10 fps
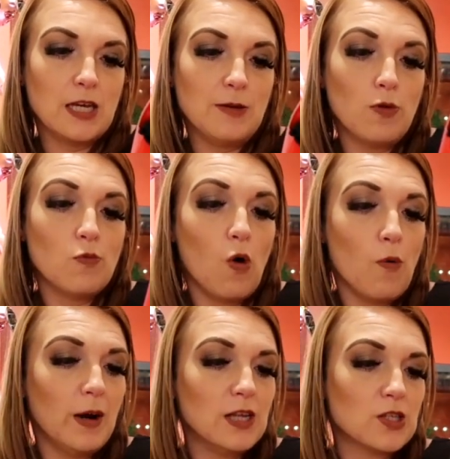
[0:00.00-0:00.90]
Keep you
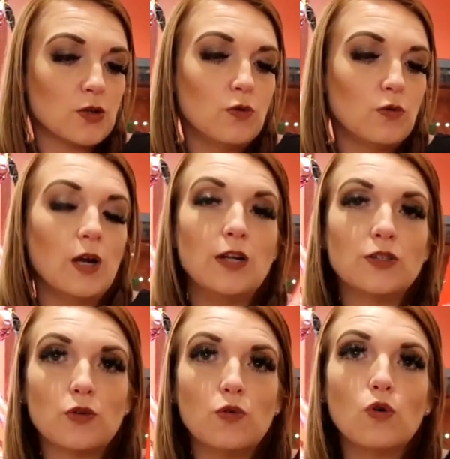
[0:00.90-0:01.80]
warm when it's cool
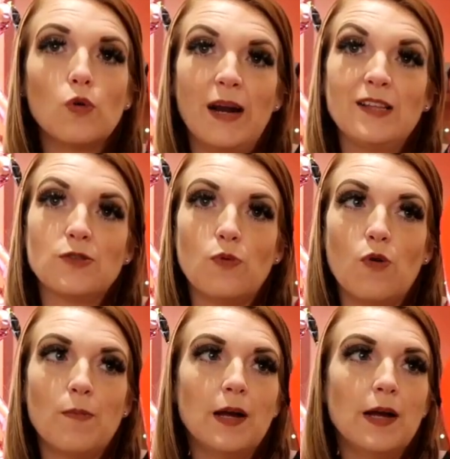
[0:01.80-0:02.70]
and cool when it's
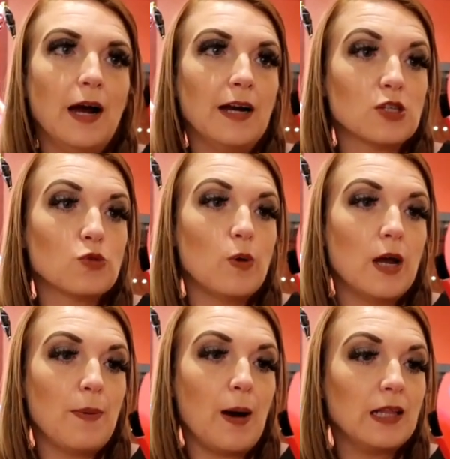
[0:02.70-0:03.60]
warm. And I
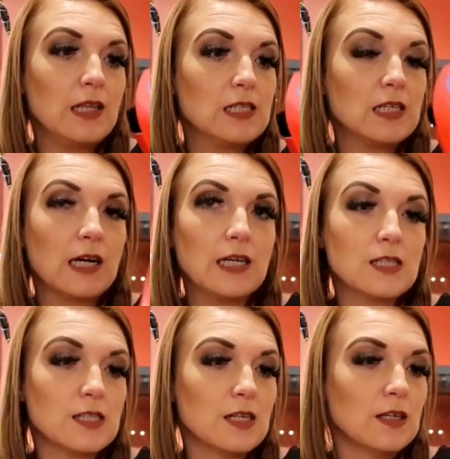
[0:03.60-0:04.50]
swear by these
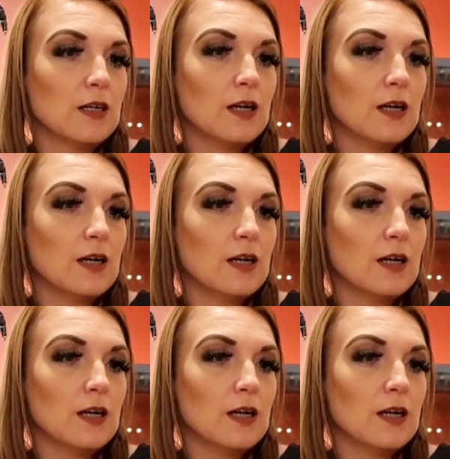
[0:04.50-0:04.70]
tights.